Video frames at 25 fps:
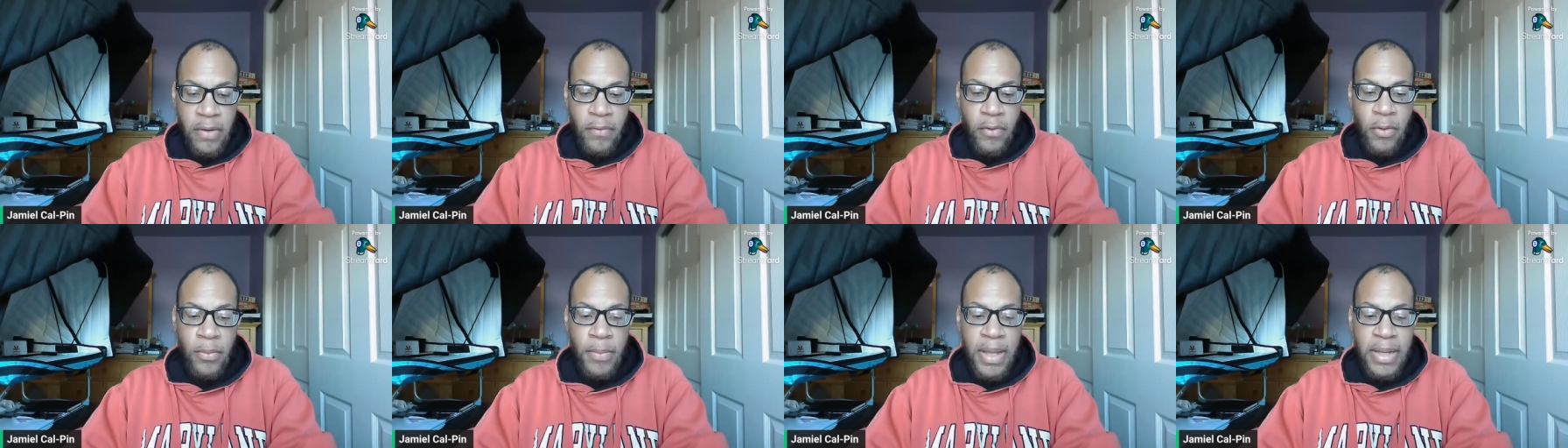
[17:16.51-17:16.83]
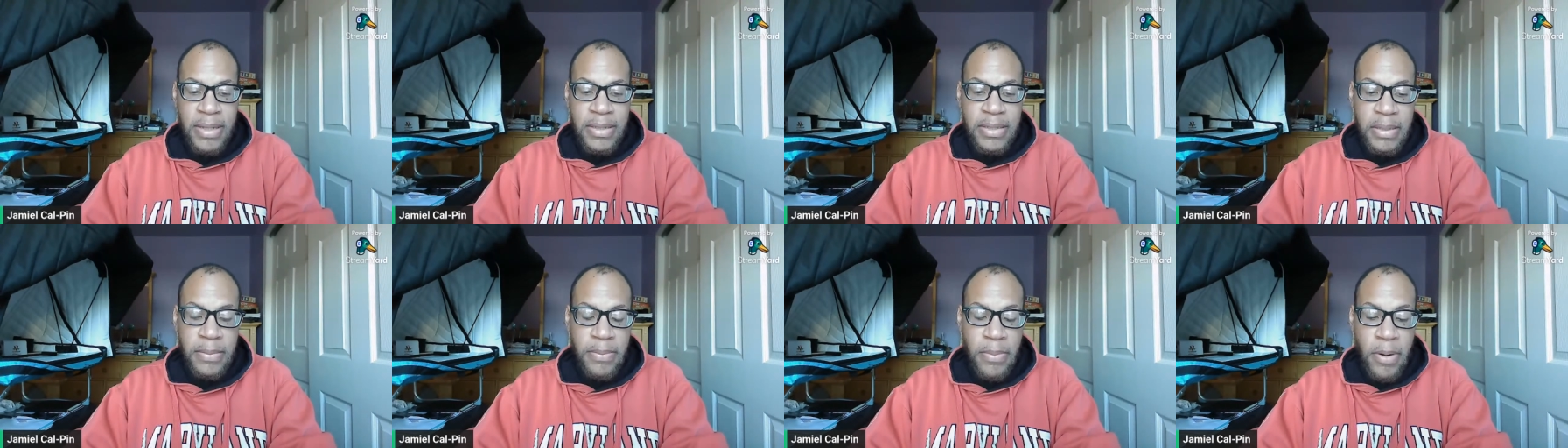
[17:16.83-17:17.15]

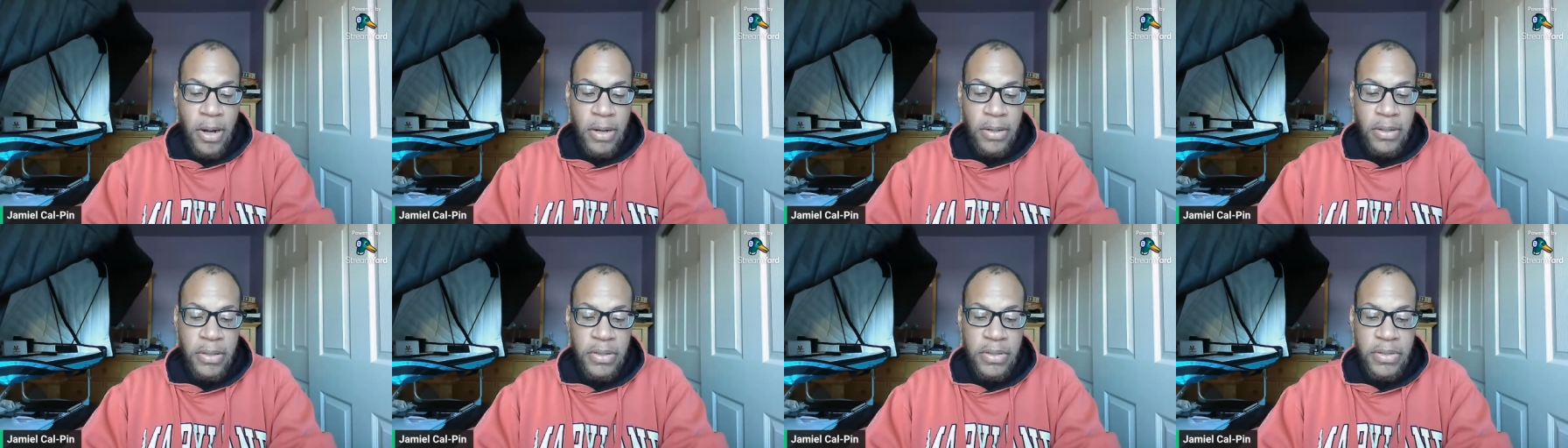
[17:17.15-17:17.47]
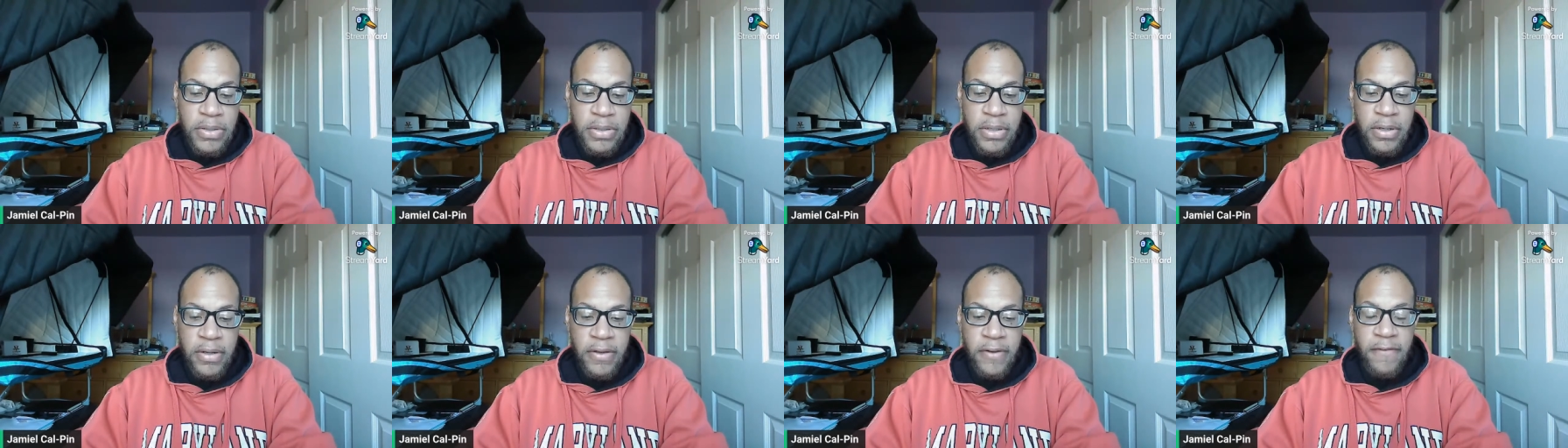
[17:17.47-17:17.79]
romantic
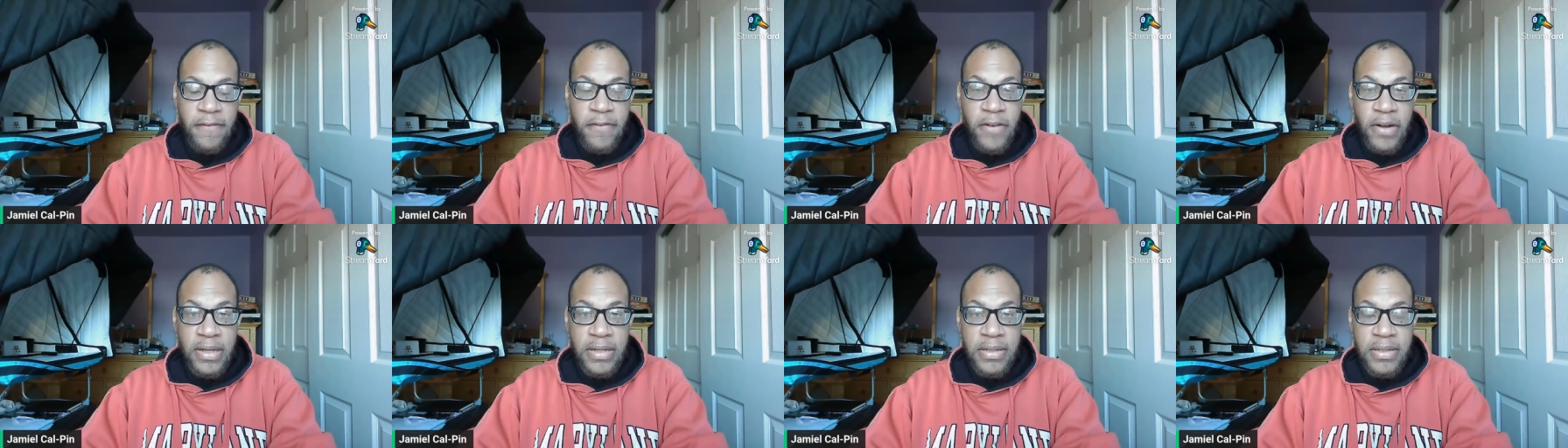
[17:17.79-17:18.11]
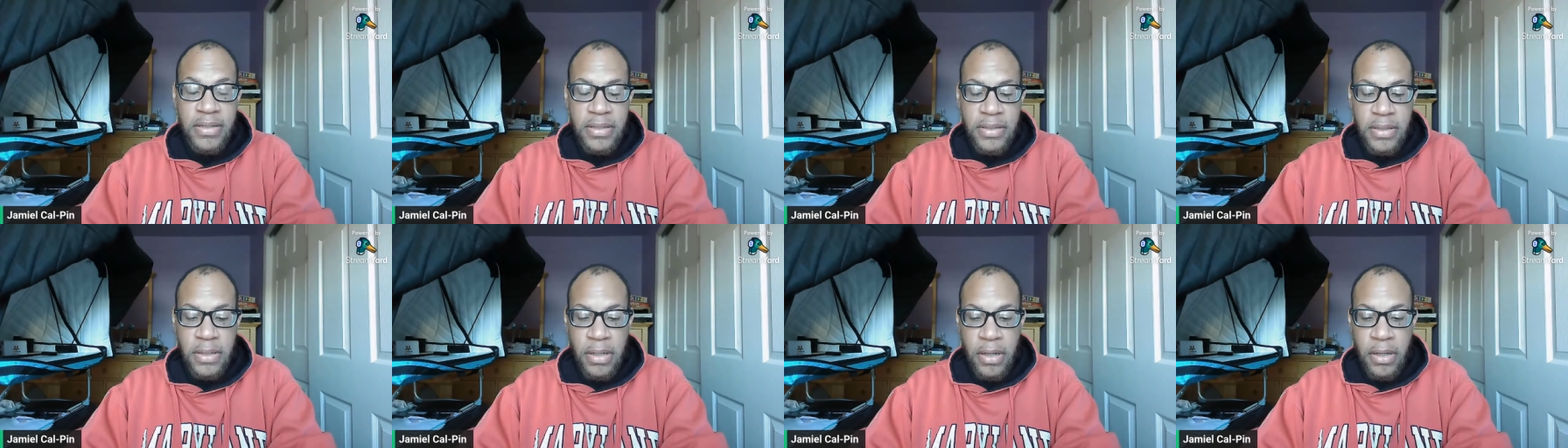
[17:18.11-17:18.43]
partners,
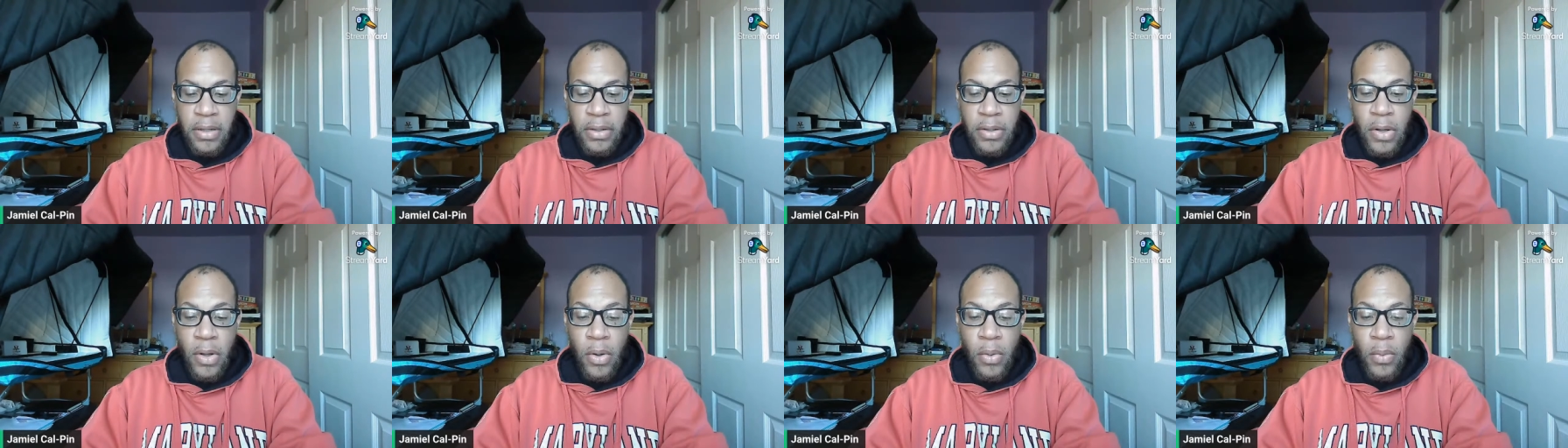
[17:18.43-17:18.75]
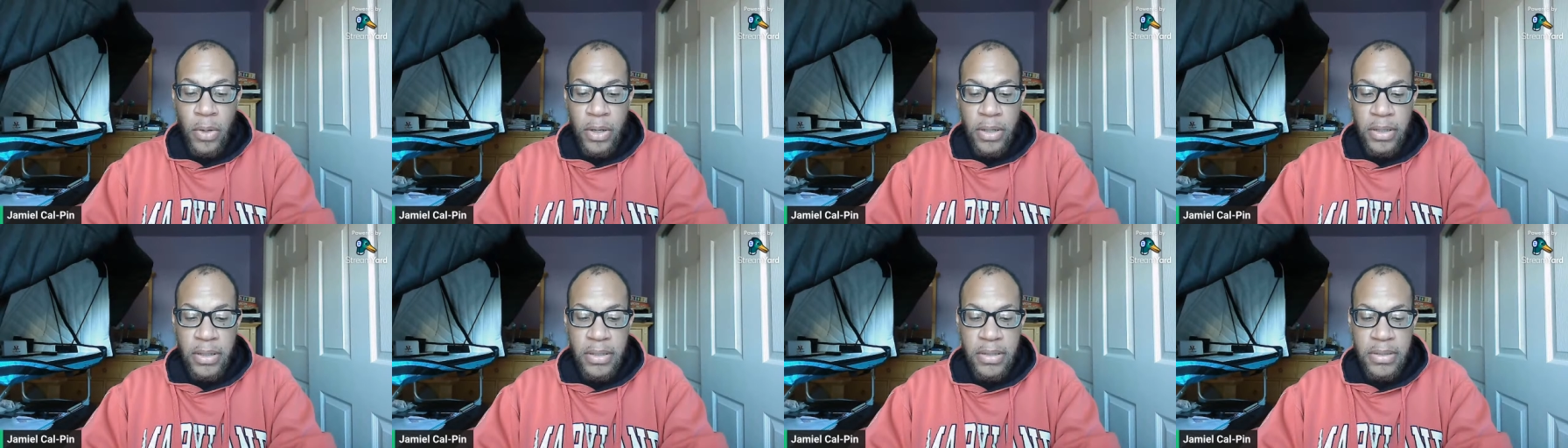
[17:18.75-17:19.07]
friends,
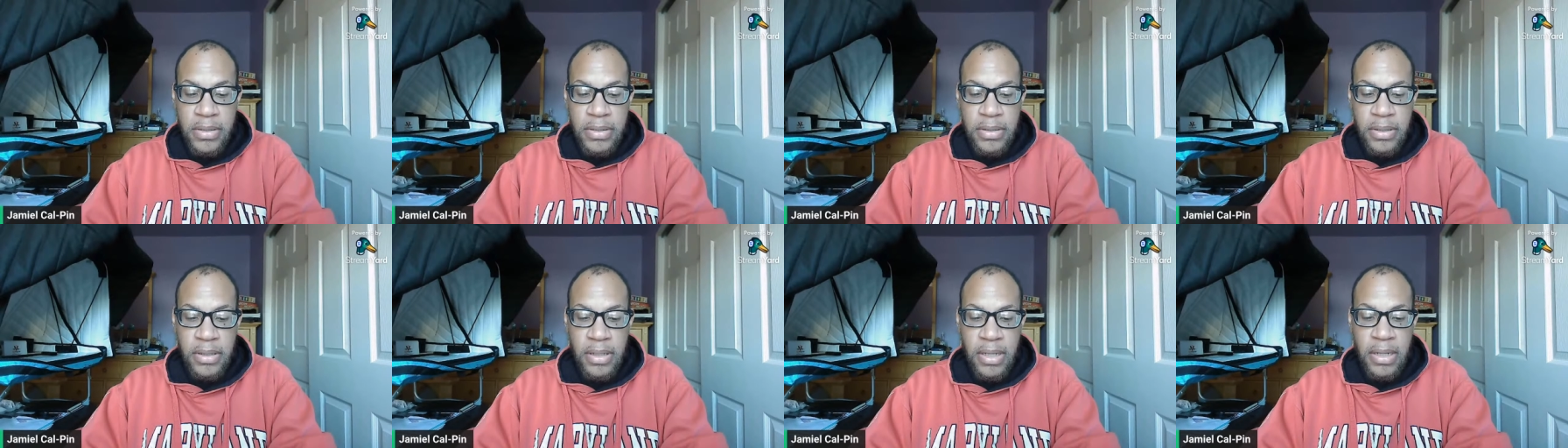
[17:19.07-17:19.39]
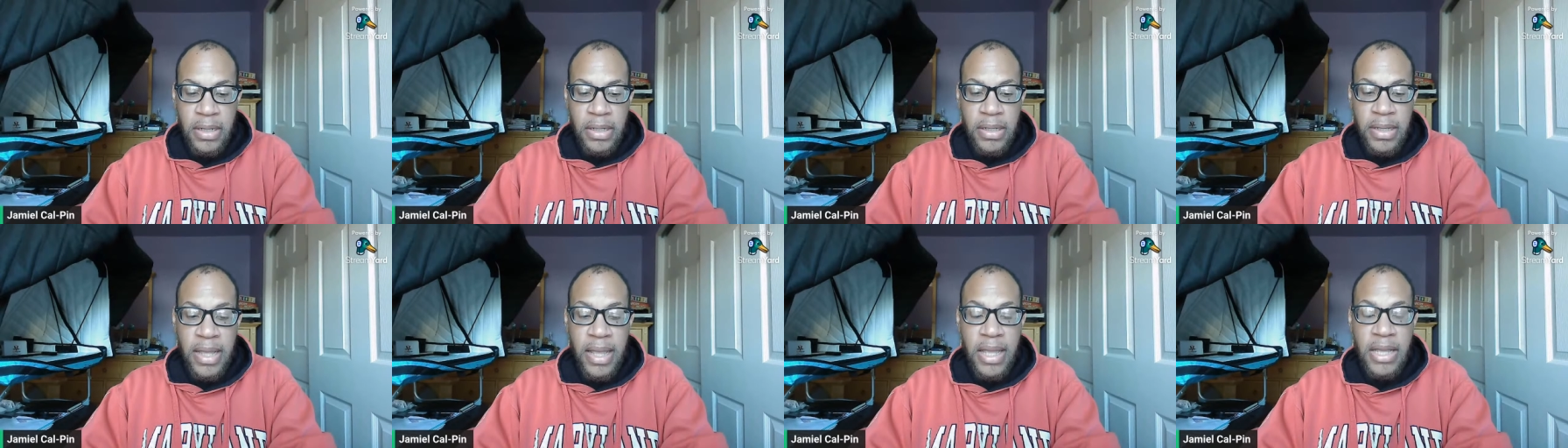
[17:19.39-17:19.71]
coworkers,
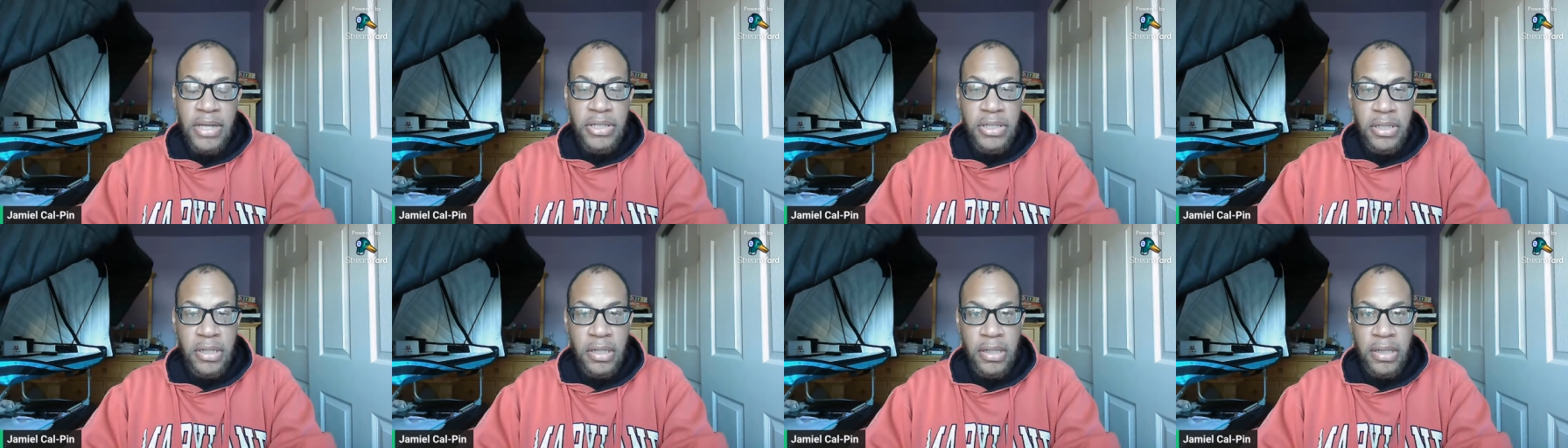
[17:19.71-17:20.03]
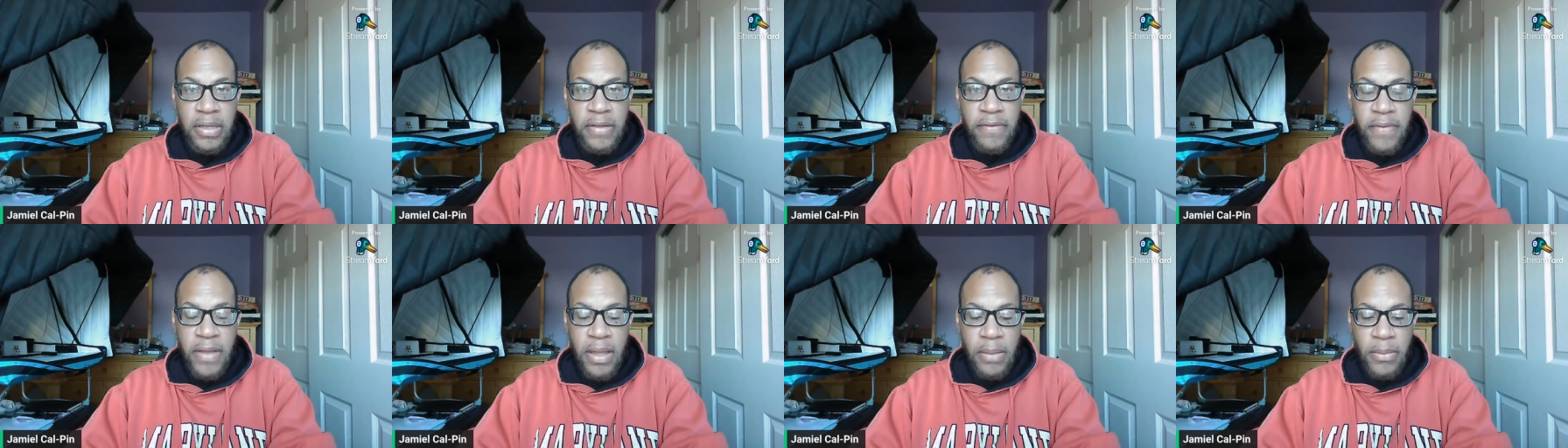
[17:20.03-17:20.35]
and
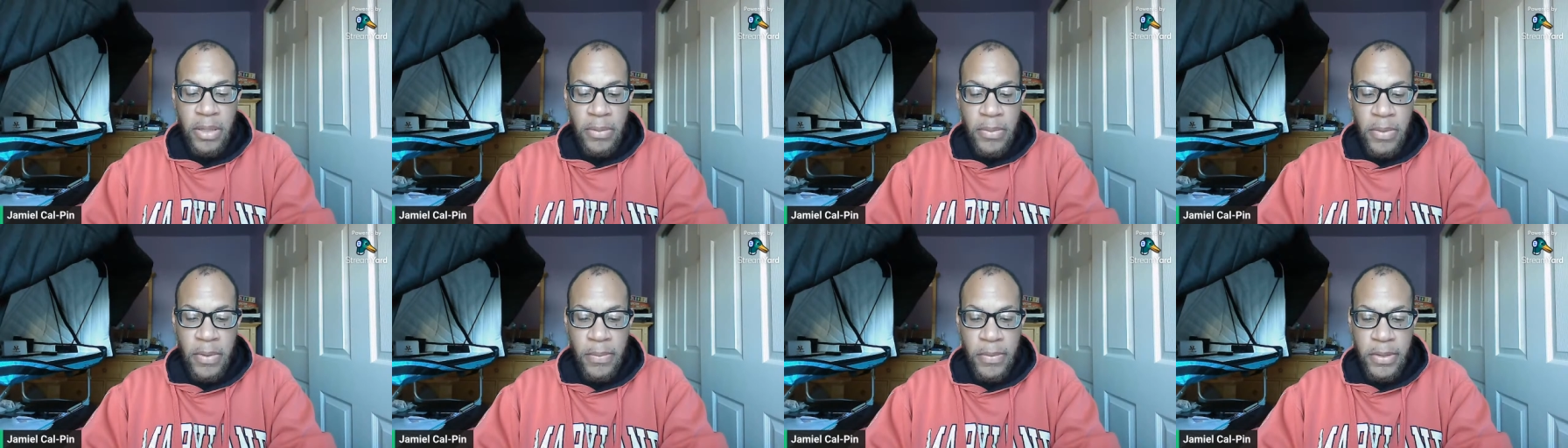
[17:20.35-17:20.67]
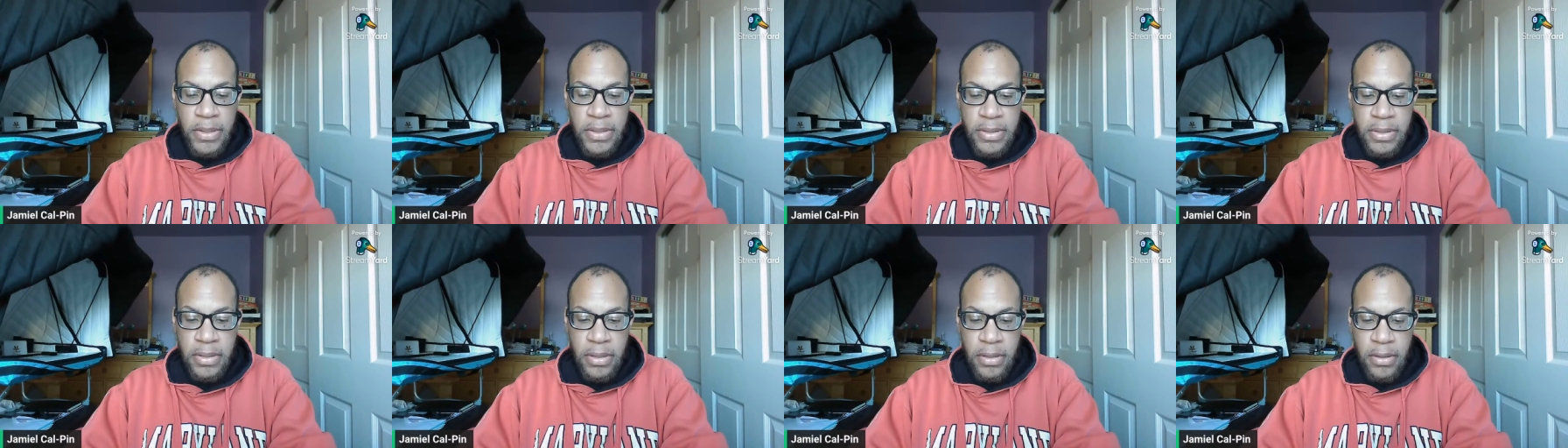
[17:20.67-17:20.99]
occasionally family
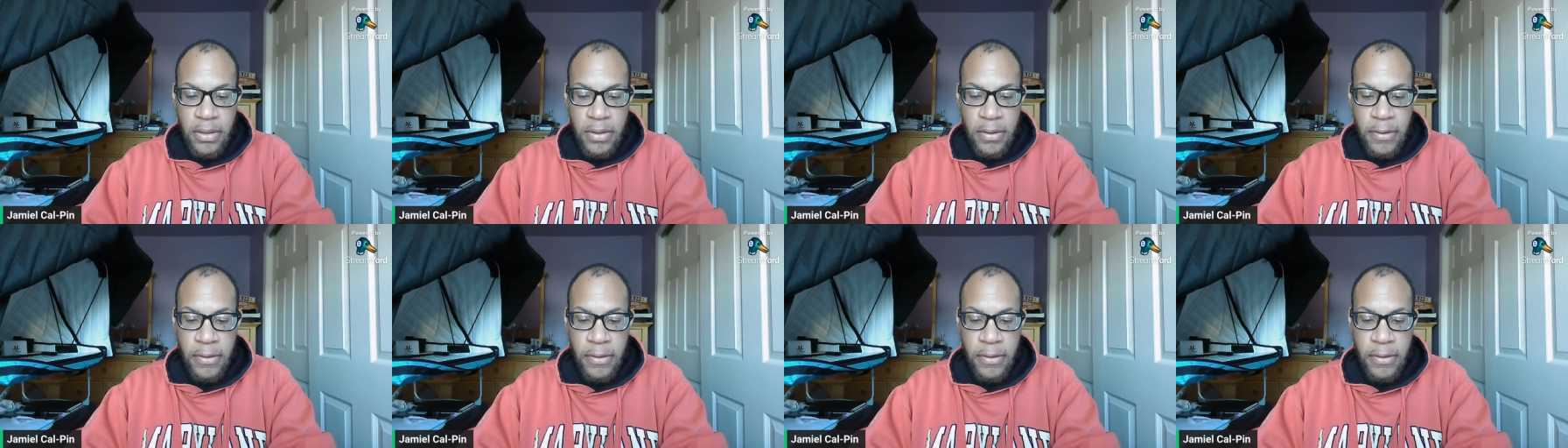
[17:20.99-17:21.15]
members.